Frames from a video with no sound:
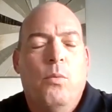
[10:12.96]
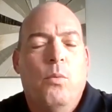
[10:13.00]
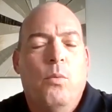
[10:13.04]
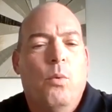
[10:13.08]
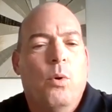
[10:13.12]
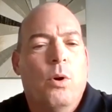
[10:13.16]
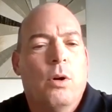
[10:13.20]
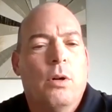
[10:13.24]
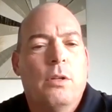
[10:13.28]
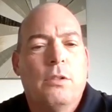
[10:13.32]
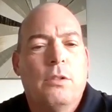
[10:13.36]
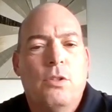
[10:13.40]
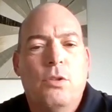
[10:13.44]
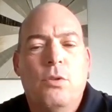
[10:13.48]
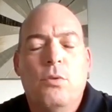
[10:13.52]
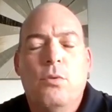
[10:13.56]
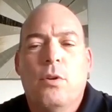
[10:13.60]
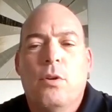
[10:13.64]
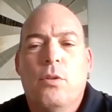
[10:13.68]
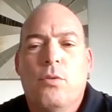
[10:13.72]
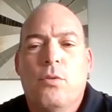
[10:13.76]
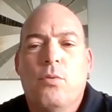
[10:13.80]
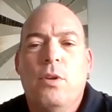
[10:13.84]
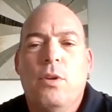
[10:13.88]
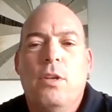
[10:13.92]
work 2
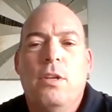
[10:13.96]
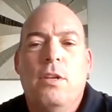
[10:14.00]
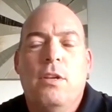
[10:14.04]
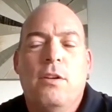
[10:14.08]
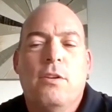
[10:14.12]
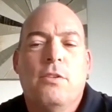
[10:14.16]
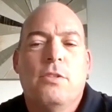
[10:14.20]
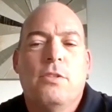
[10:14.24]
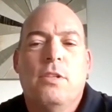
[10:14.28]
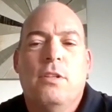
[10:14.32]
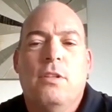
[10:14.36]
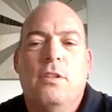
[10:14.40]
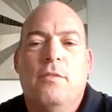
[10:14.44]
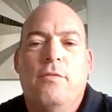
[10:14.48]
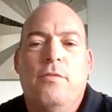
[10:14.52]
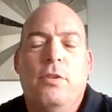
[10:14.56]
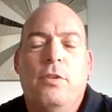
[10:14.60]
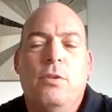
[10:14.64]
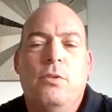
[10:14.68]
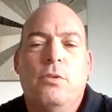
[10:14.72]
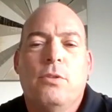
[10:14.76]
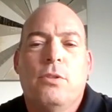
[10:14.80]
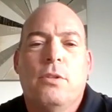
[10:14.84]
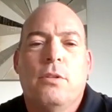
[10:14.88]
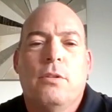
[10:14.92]
or 3 years in the
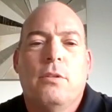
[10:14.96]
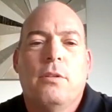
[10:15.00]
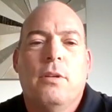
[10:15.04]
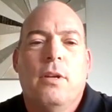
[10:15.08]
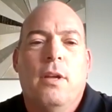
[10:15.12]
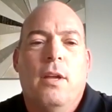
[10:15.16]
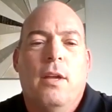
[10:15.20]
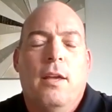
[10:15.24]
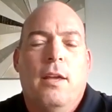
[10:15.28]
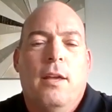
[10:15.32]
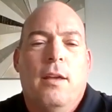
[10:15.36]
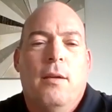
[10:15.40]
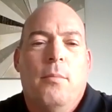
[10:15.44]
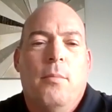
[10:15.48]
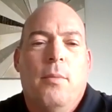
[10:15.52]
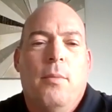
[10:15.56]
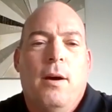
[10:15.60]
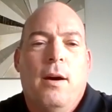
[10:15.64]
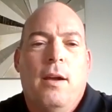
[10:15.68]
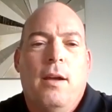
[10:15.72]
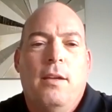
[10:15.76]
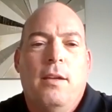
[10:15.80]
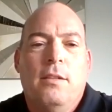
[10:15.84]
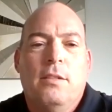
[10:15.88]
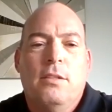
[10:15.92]
future
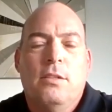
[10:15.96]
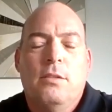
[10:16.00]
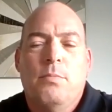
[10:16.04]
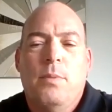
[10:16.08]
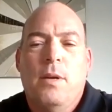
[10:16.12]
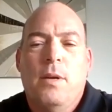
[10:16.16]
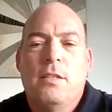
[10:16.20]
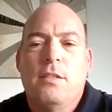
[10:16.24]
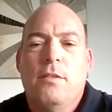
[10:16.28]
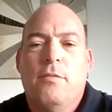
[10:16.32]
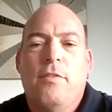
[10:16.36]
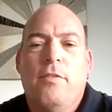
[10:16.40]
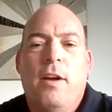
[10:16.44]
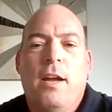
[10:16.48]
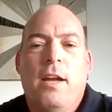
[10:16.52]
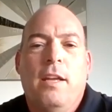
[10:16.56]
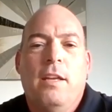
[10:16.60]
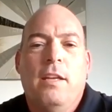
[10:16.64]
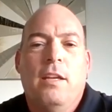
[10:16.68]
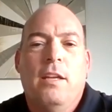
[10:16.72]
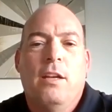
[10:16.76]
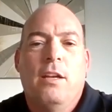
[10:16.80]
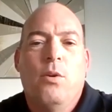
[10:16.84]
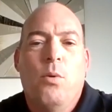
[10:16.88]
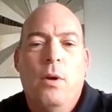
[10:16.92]
by
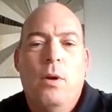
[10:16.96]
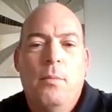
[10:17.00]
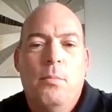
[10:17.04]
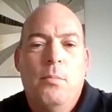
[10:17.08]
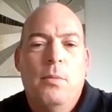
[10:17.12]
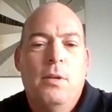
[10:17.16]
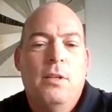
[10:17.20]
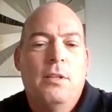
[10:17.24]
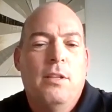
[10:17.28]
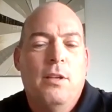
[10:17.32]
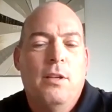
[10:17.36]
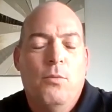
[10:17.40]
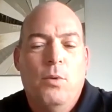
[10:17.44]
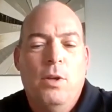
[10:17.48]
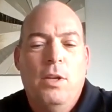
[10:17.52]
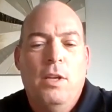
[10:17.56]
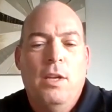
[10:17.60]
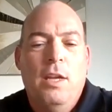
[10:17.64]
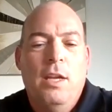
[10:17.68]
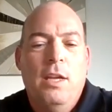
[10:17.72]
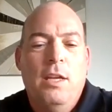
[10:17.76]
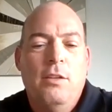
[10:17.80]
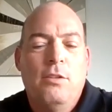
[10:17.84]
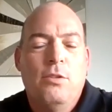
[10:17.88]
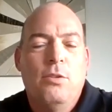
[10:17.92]
specifying equipment that we
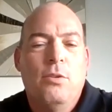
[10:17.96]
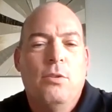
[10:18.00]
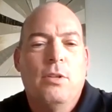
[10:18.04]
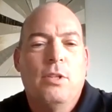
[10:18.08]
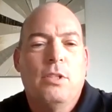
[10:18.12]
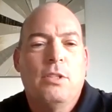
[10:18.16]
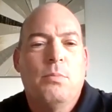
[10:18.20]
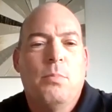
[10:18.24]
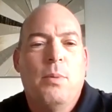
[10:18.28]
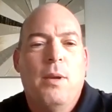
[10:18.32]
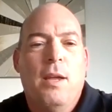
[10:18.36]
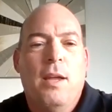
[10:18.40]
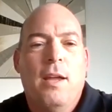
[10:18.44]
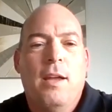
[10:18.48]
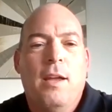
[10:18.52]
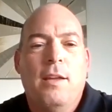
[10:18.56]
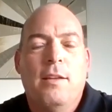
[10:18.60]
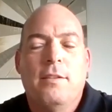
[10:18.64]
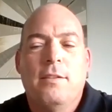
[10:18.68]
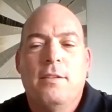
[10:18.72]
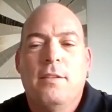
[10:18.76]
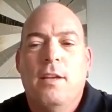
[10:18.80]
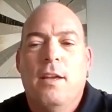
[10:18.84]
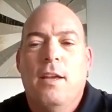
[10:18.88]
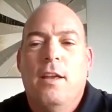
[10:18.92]
need to
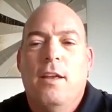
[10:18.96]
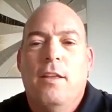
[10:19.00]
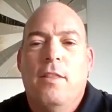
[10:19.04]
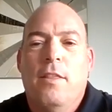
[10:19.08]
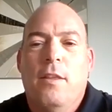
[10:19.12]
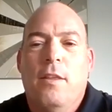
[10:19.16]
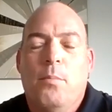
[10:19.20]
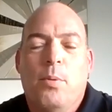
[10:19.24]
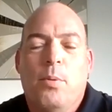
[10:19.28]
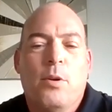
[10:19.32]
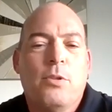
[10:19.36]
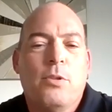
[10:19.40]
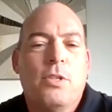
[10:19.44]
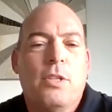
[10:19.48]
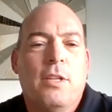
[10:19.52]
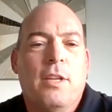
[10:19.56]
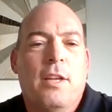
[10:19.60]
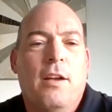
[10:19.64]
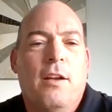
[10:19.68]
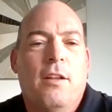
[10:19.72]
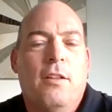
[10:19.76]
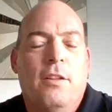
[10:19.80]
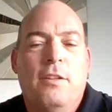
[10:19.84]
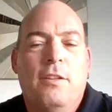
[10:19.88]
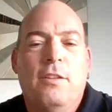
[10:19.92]
expand the
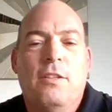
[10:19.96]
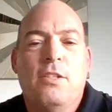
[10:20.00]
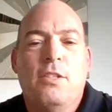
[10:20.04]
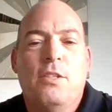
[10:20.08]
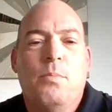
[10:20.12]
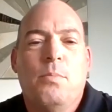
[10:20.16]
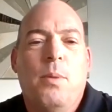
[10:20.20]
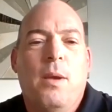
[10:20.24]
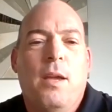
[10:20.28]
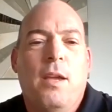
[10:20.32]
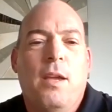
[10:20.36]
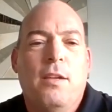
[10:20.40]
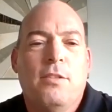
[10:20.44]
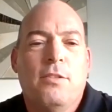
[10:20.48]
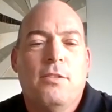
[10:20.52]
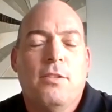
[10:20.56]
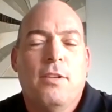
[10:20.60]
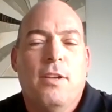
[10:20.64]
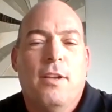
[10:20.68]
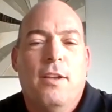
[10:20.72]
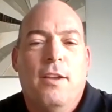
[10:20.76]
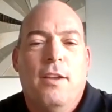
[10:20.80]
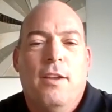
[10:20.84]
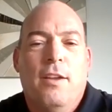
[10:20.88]
personnel and the space.